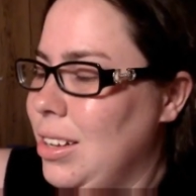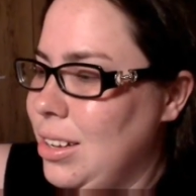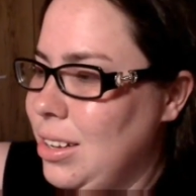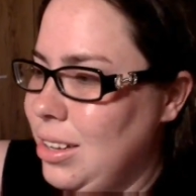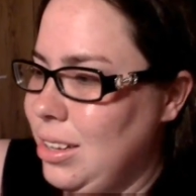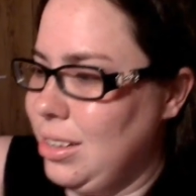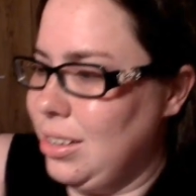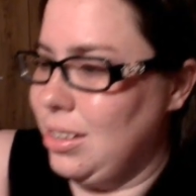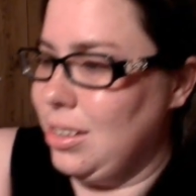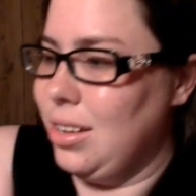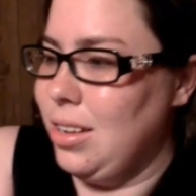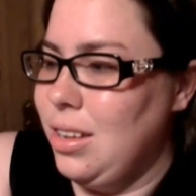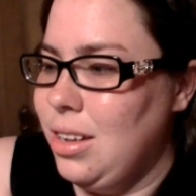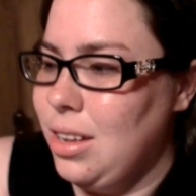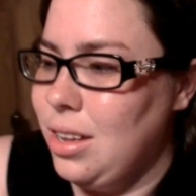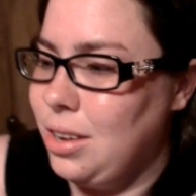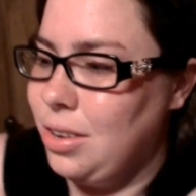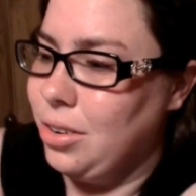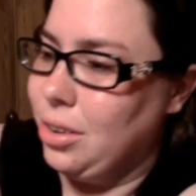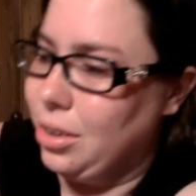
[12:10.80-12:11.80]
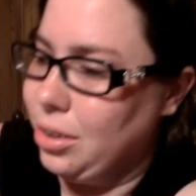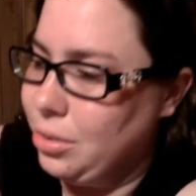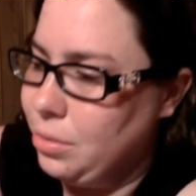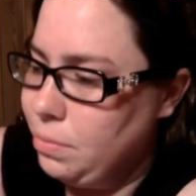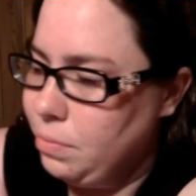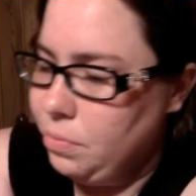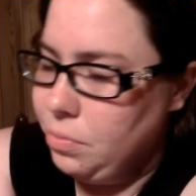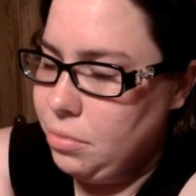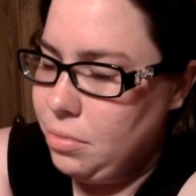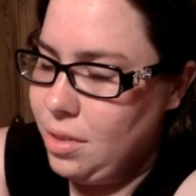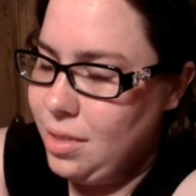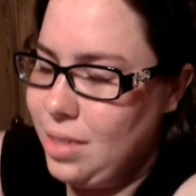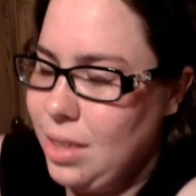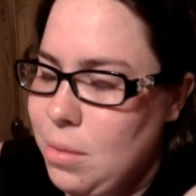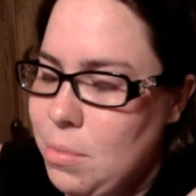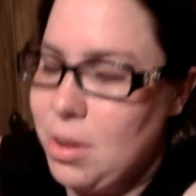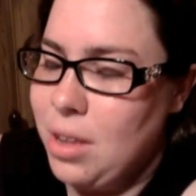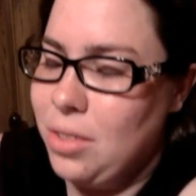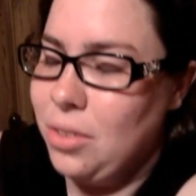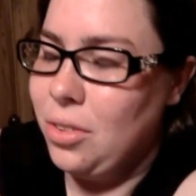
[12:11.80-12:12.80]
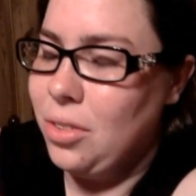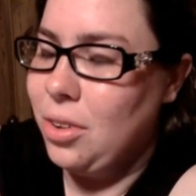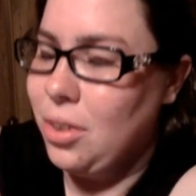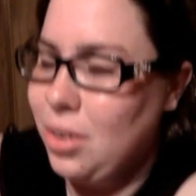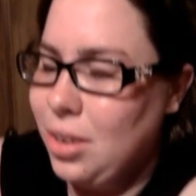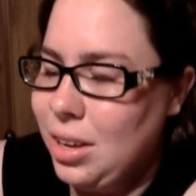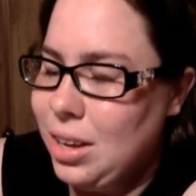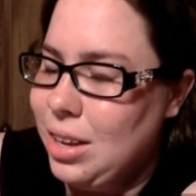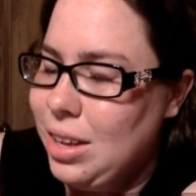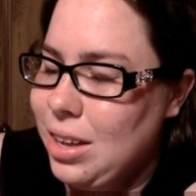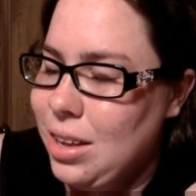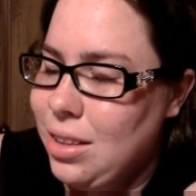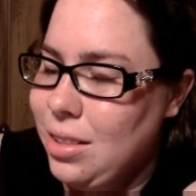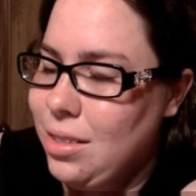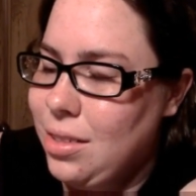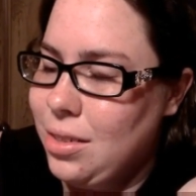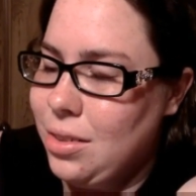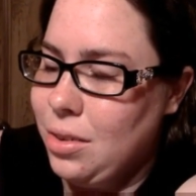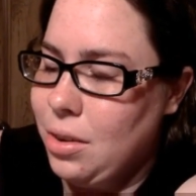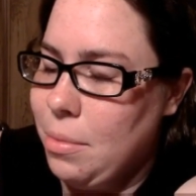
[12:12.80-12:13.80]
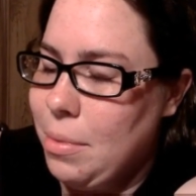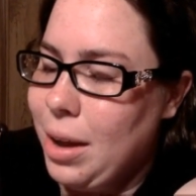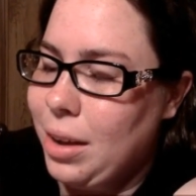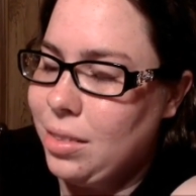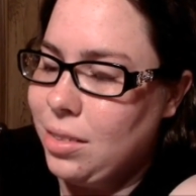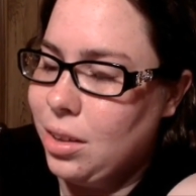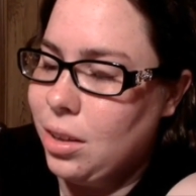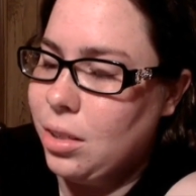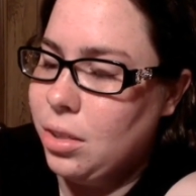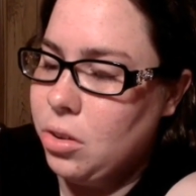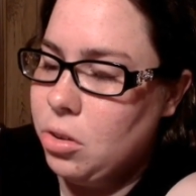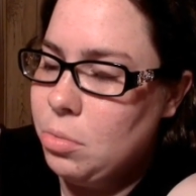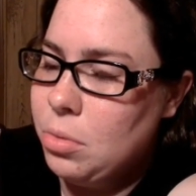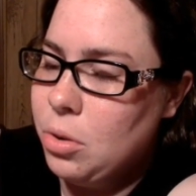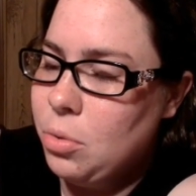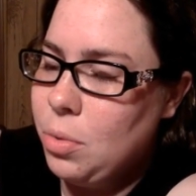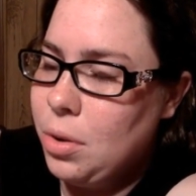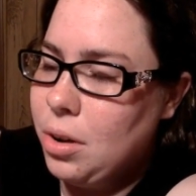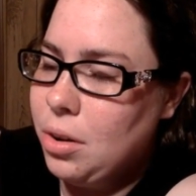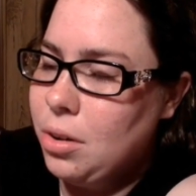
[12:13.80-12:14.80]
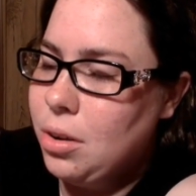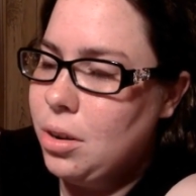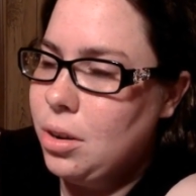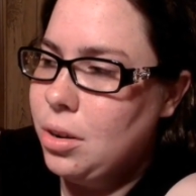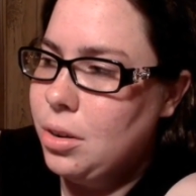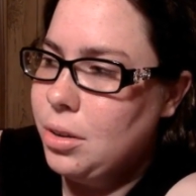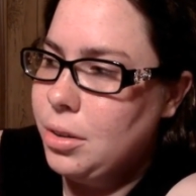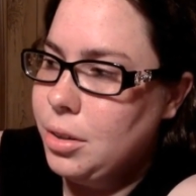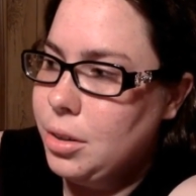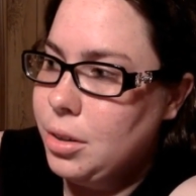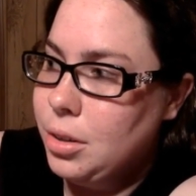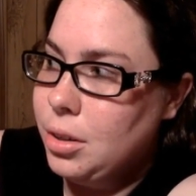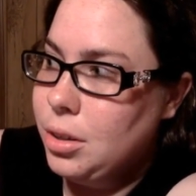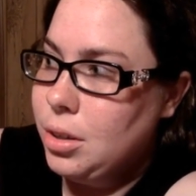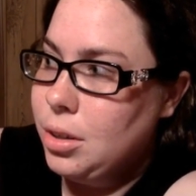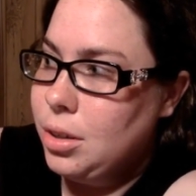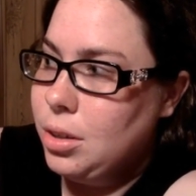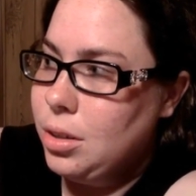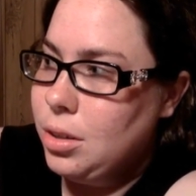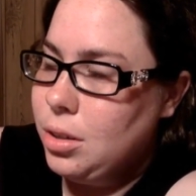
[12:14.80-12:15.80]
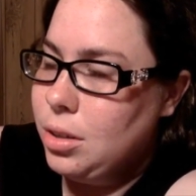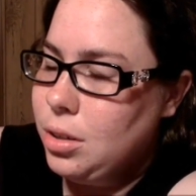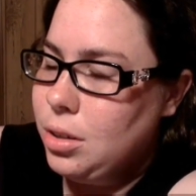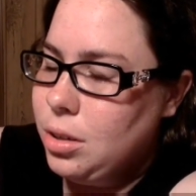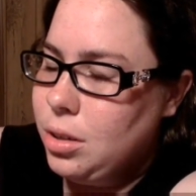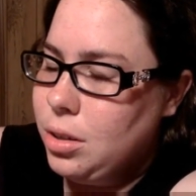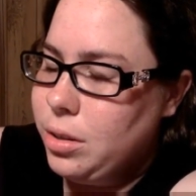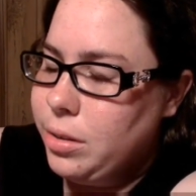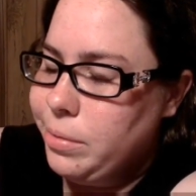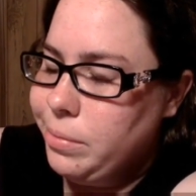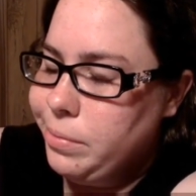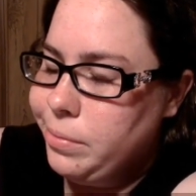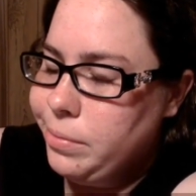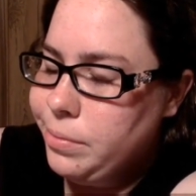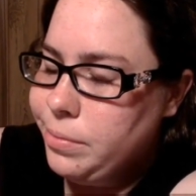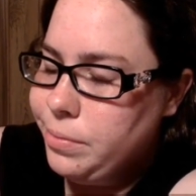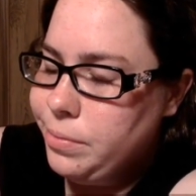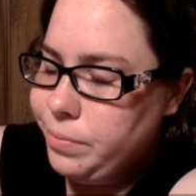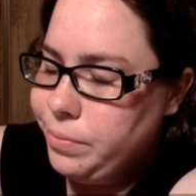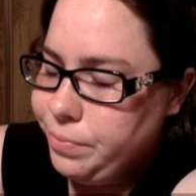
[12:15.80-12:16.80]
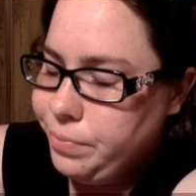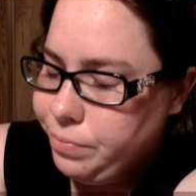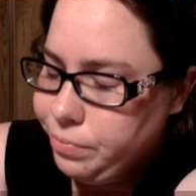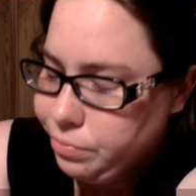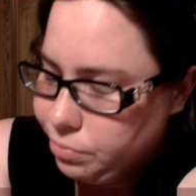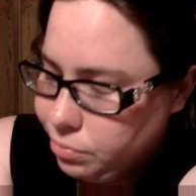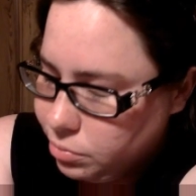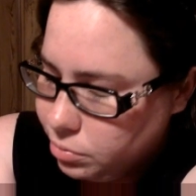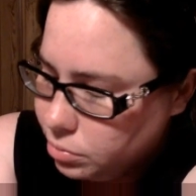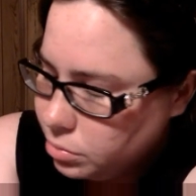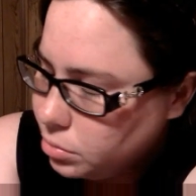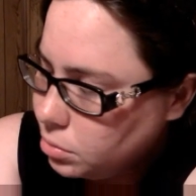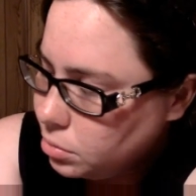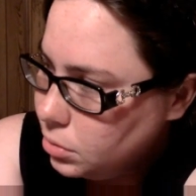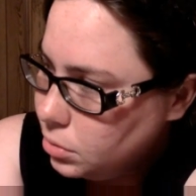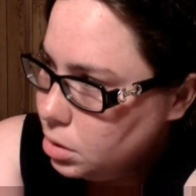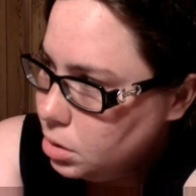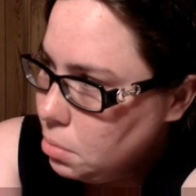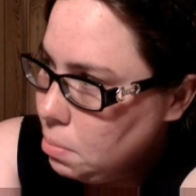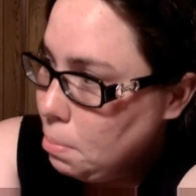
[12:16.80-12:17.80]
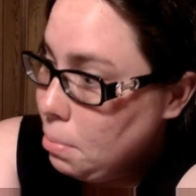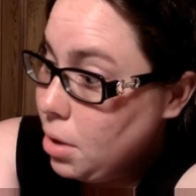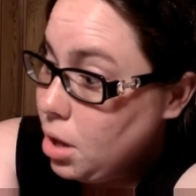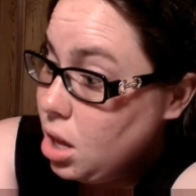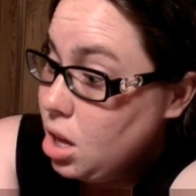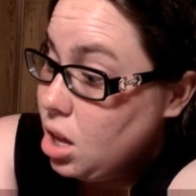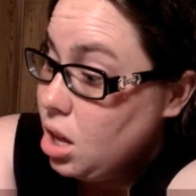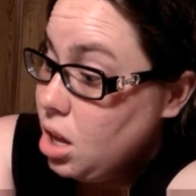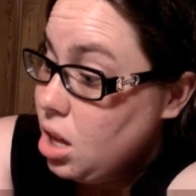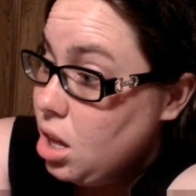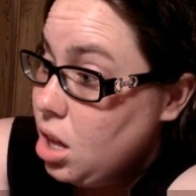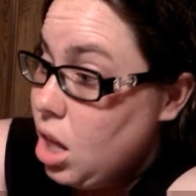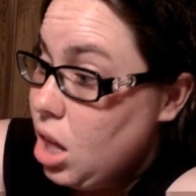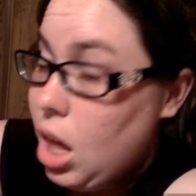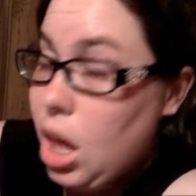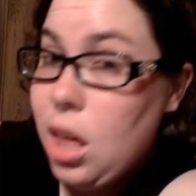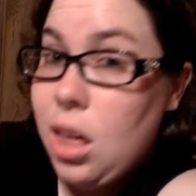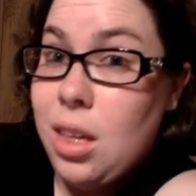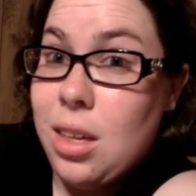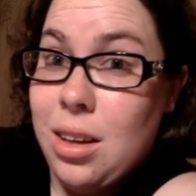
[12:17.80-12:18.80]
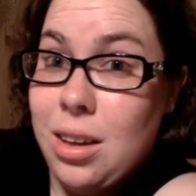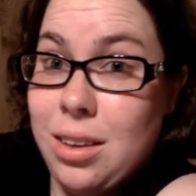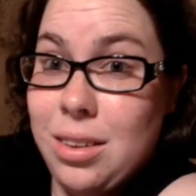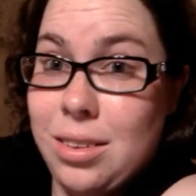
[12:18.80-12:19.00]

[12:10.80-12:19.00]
I don't know. The sleep meds are starting to kick in, so I'm acting a little bit weird. But, yeah.